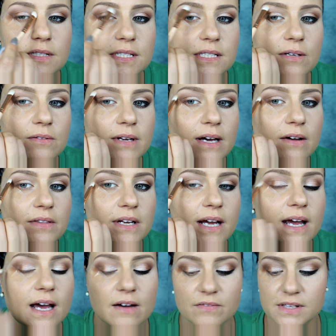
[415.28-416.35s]
So now that I
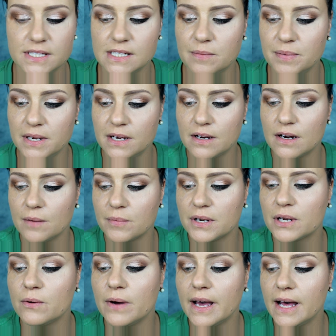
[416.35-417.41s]
have this up here, I'm
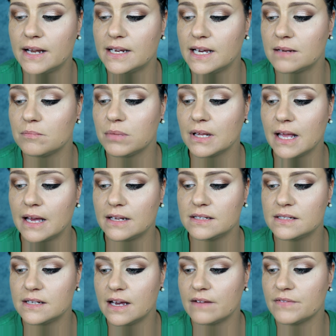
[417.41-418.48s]
gonna go ahead and
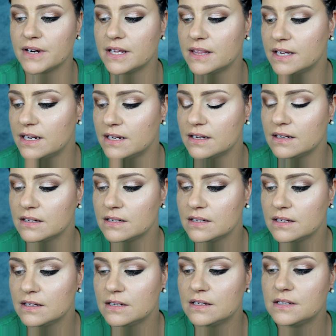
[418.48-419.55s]
blend everything.
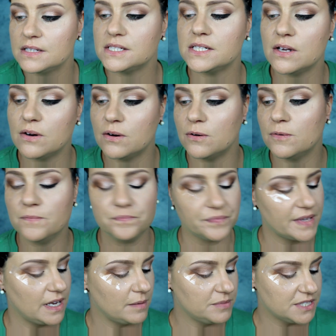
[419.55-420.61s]
So
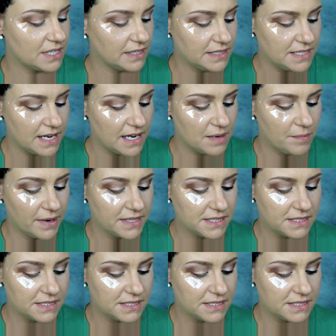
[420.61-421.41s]
I'm just gonna take my